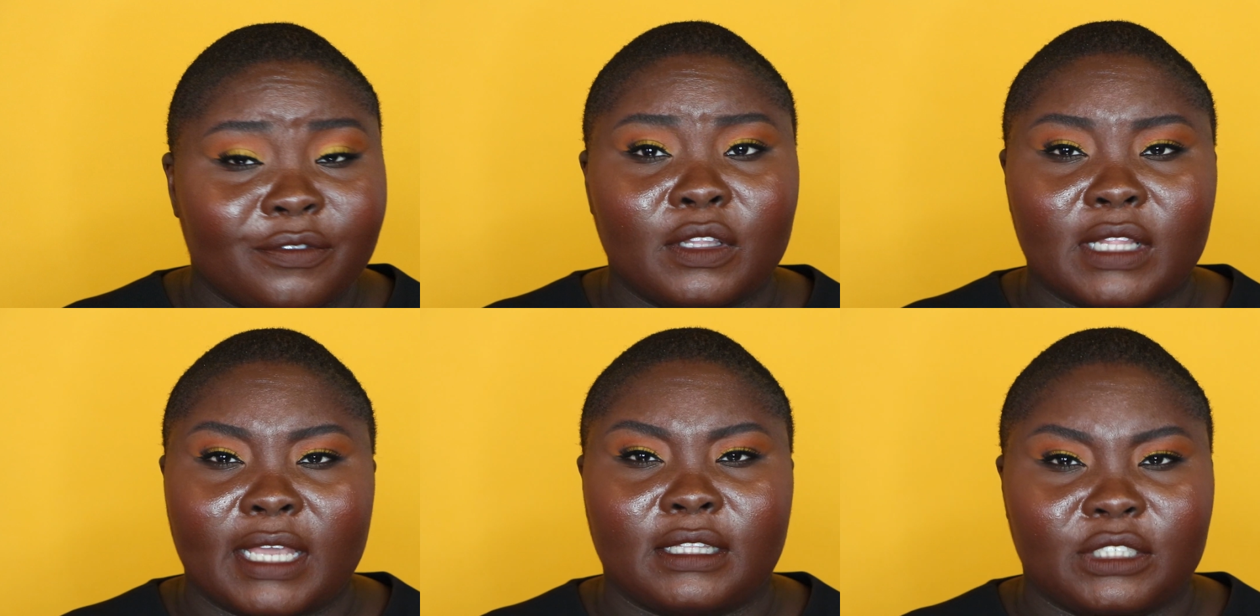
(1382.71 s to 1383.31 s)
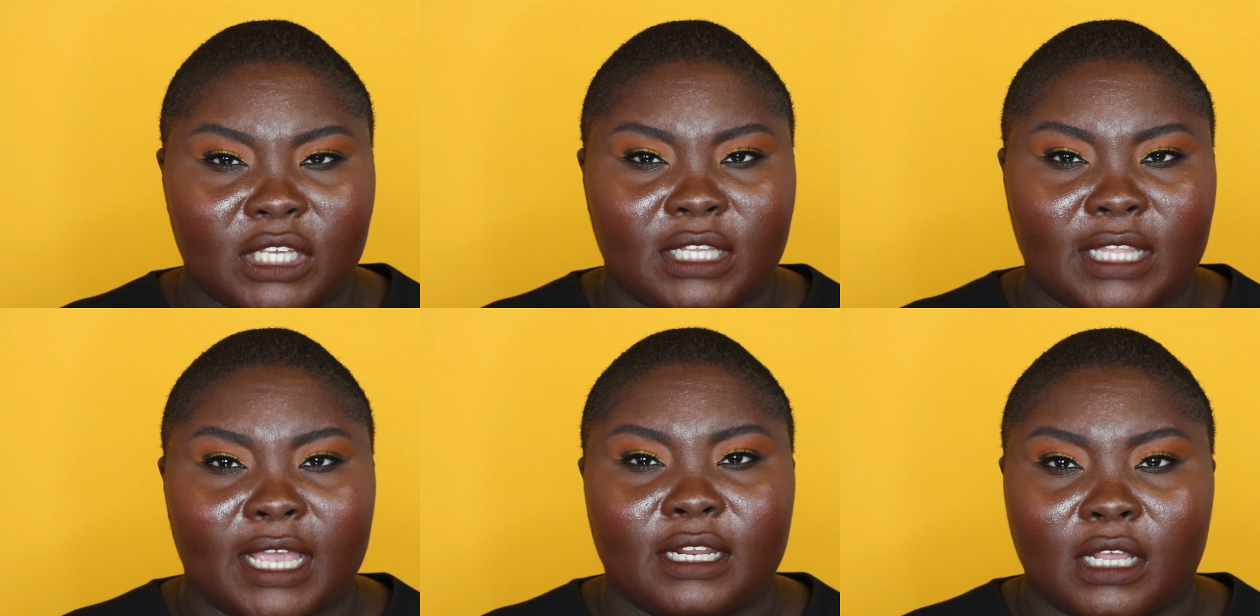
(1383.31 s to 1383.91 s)
feel like the shade
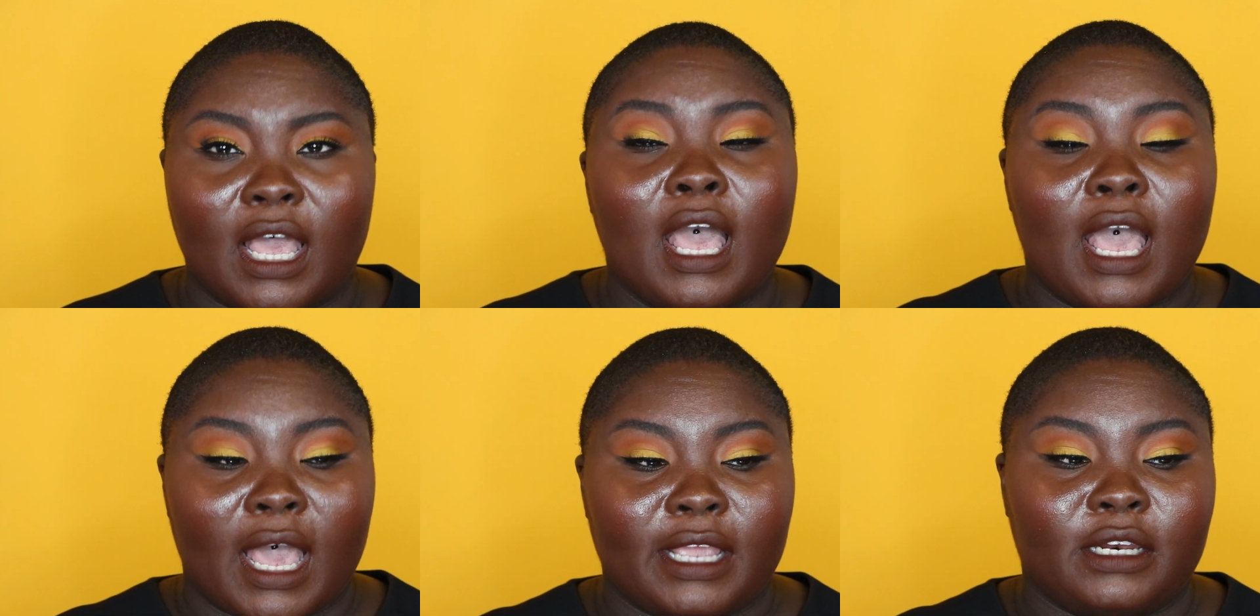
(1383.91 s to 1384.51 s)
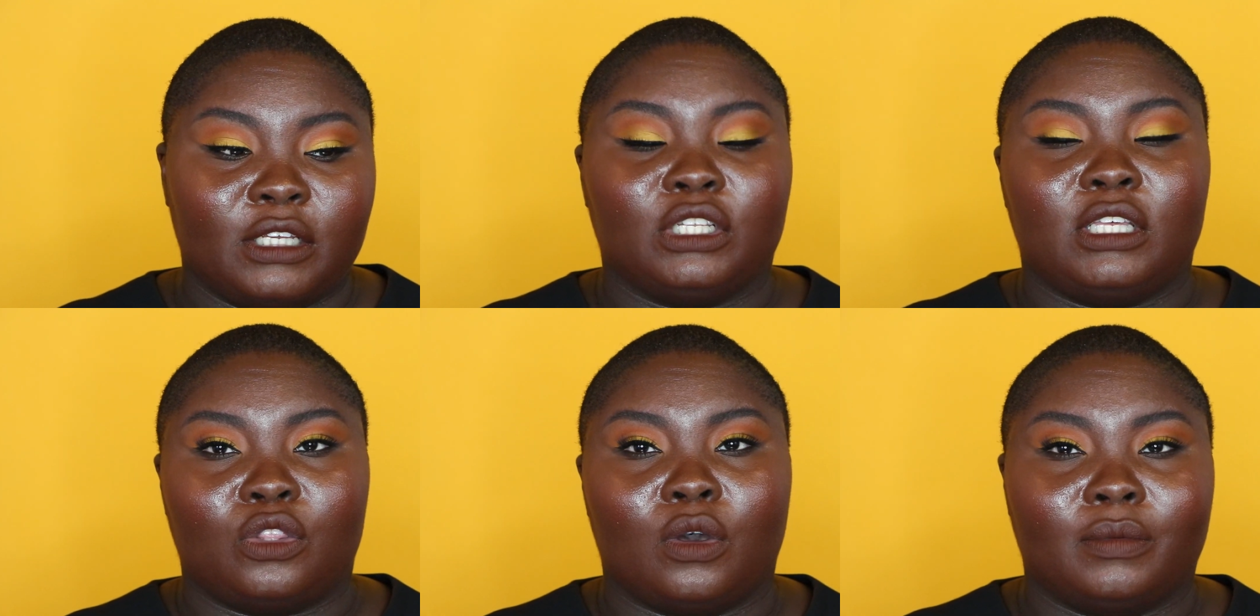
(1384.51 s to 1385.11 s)
that I
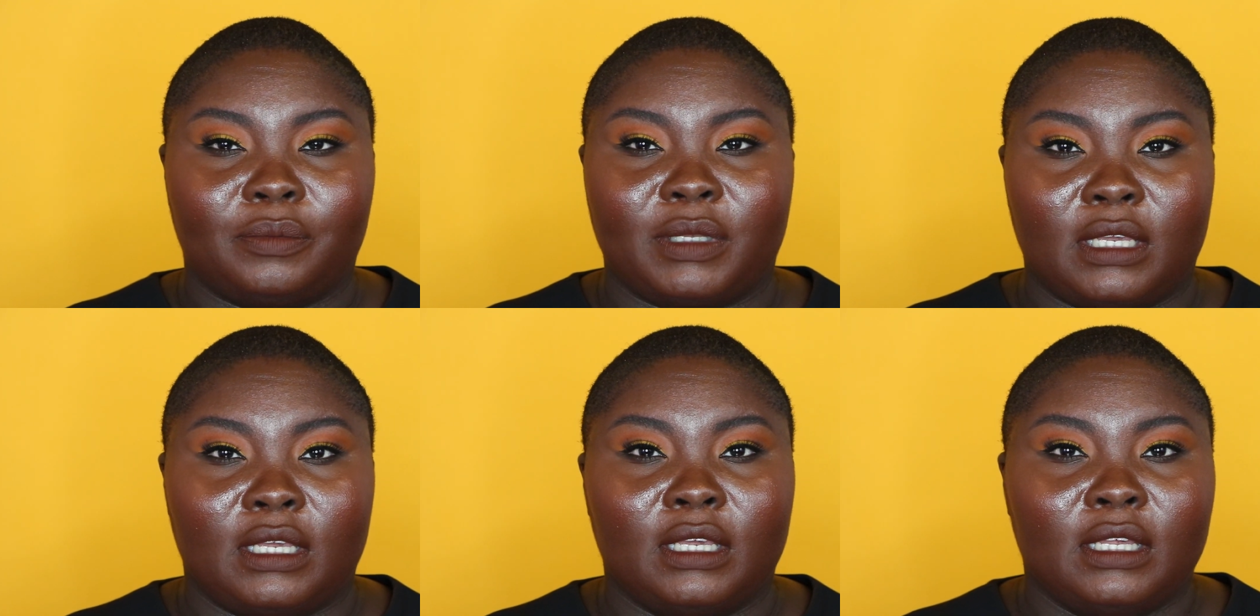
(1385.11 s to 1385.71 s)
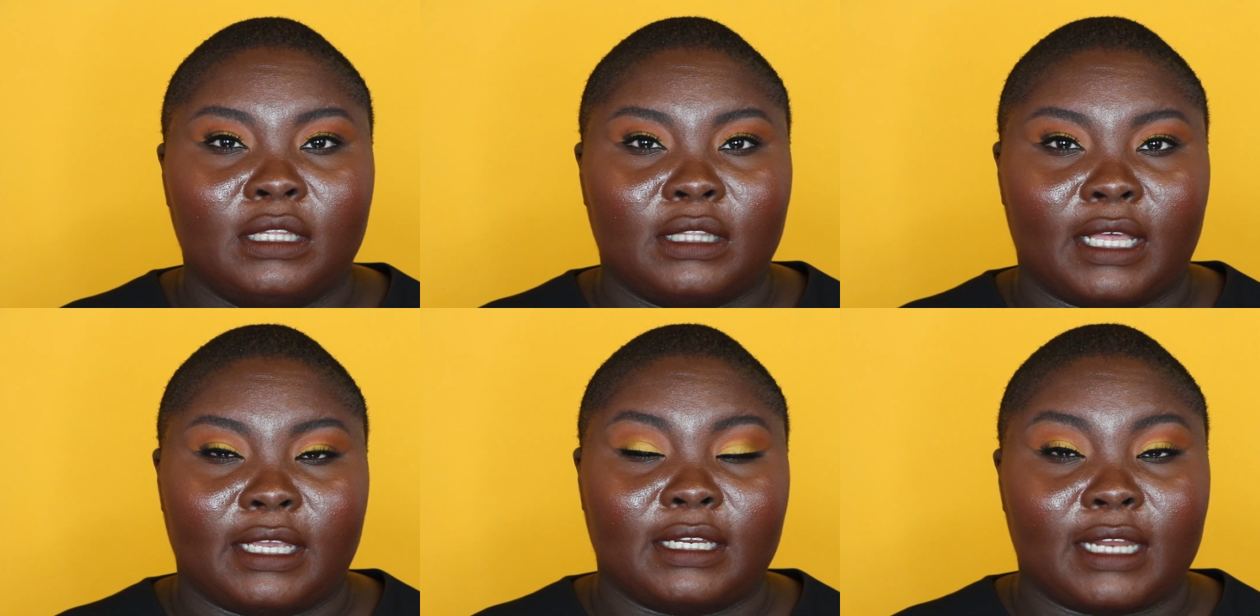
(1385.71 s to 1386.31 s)
initially thought would be
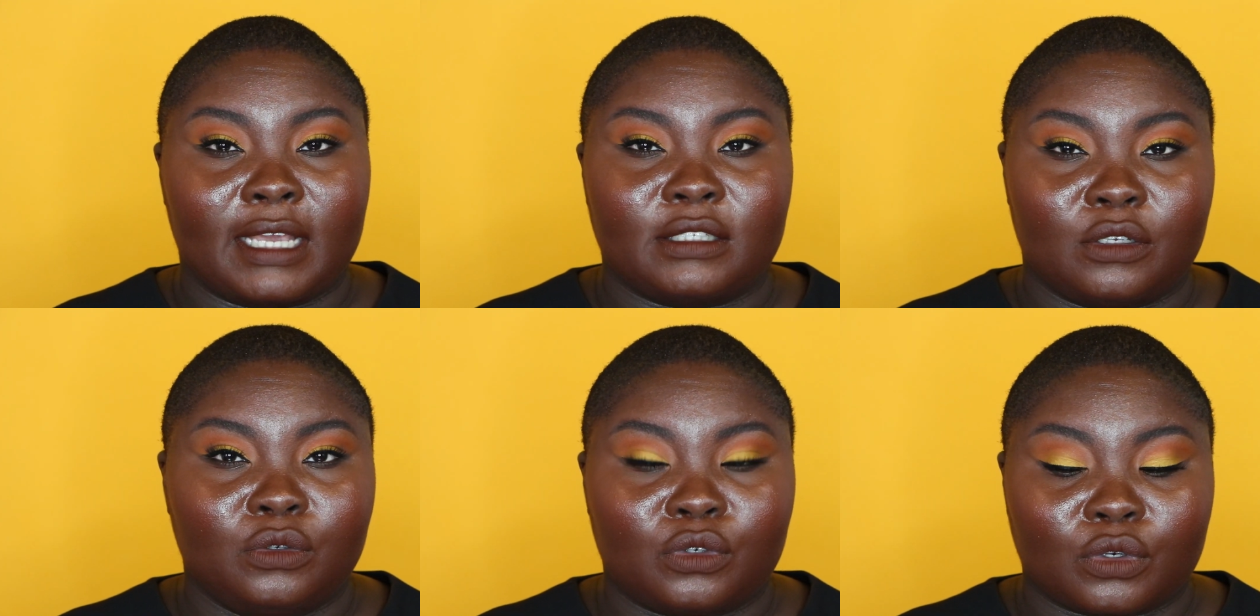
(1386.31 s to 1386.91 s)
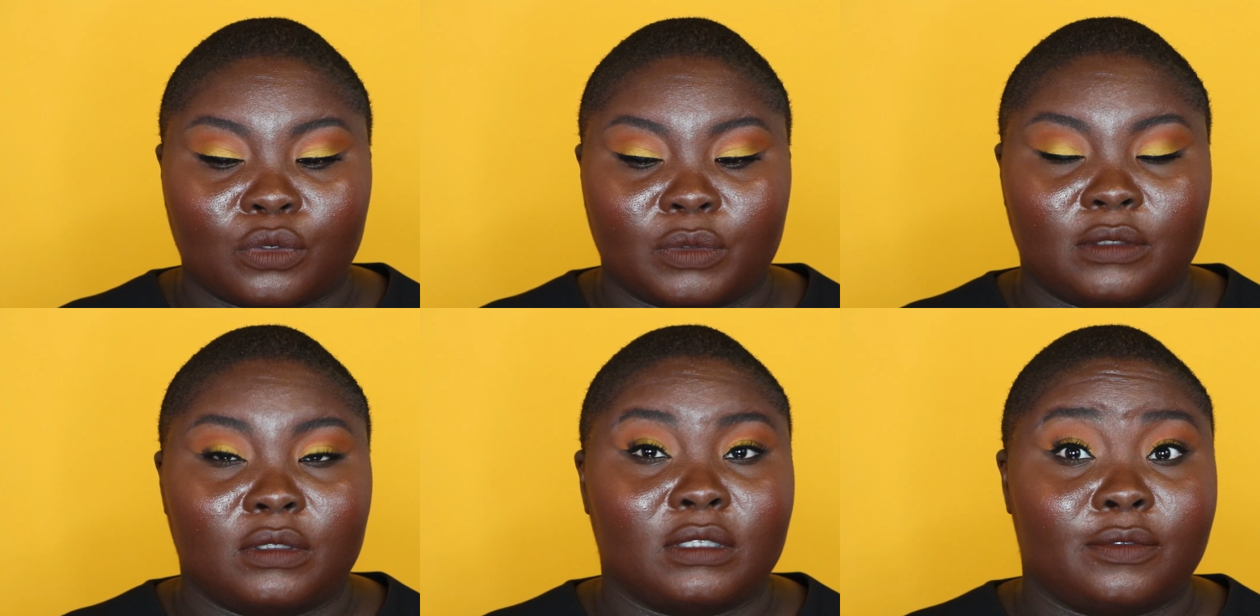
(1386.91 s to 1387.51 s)
like nice and neutral
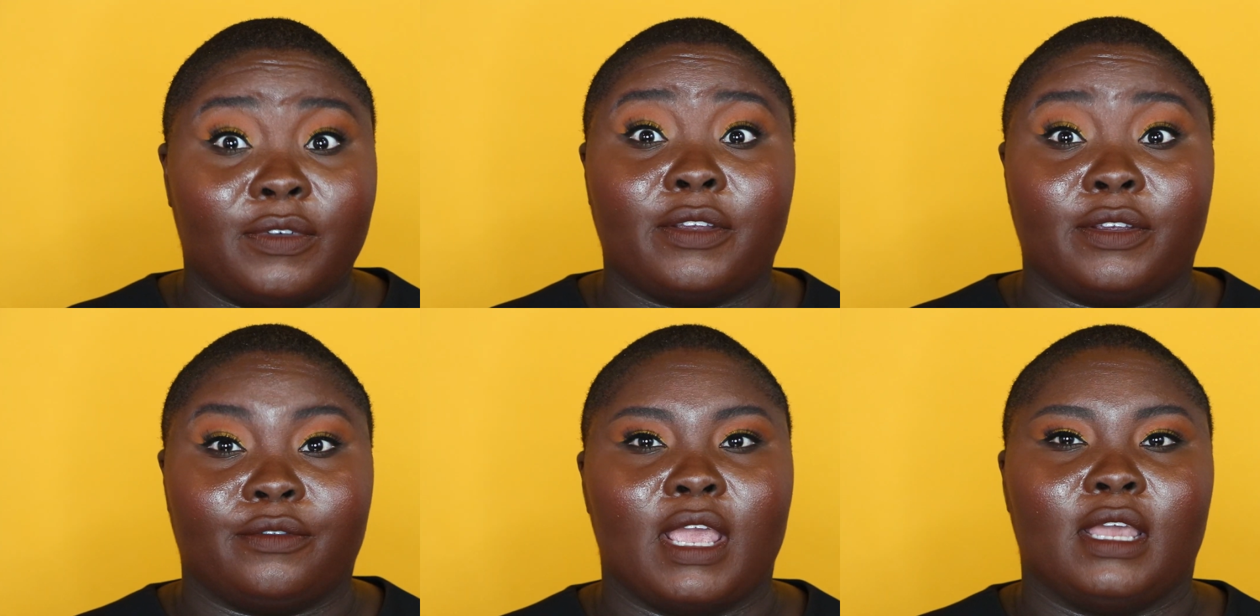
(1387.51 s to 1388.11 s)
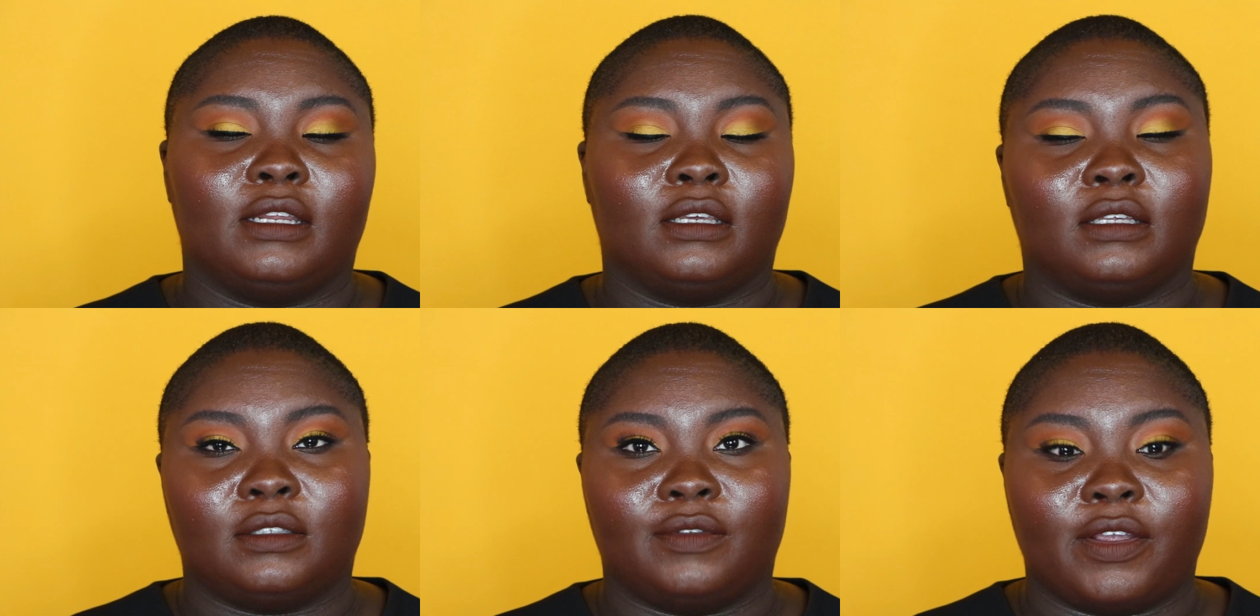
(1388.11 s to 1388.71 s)
it's very red.
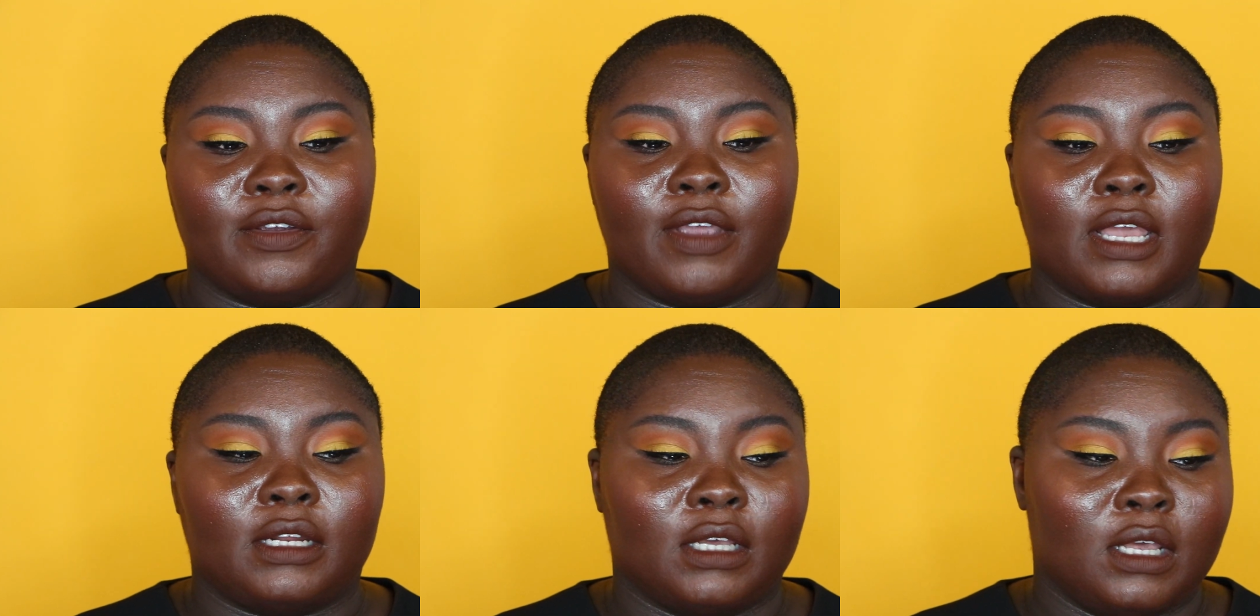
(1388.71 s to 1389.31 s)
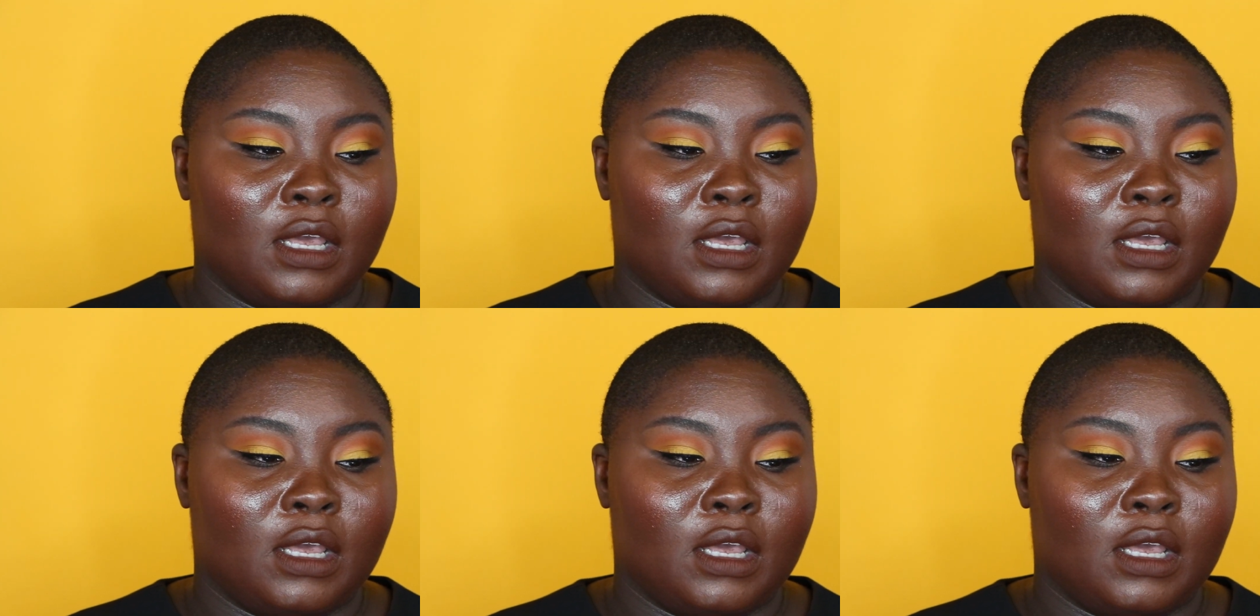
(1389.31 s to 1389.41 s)
It's very red.